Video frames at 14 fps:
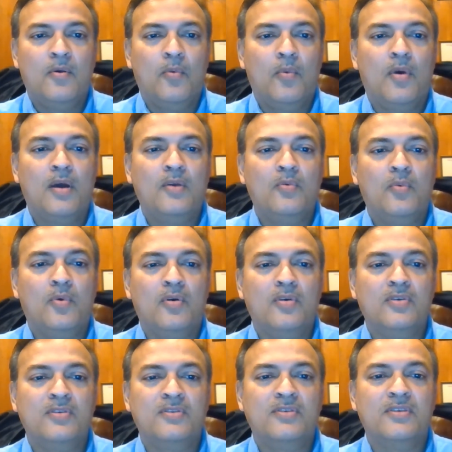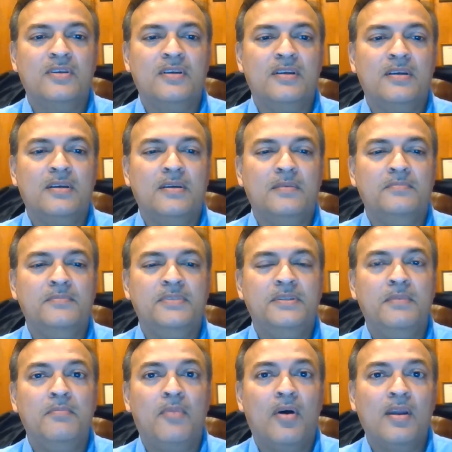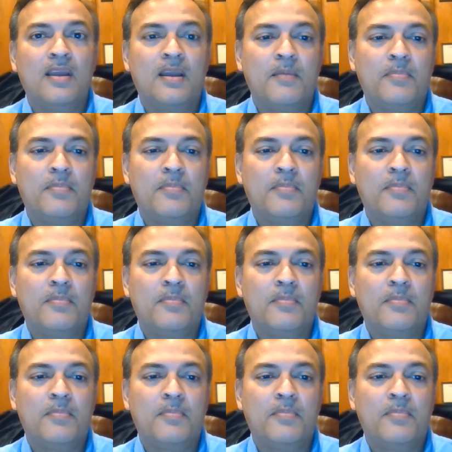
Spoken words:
one was symbolic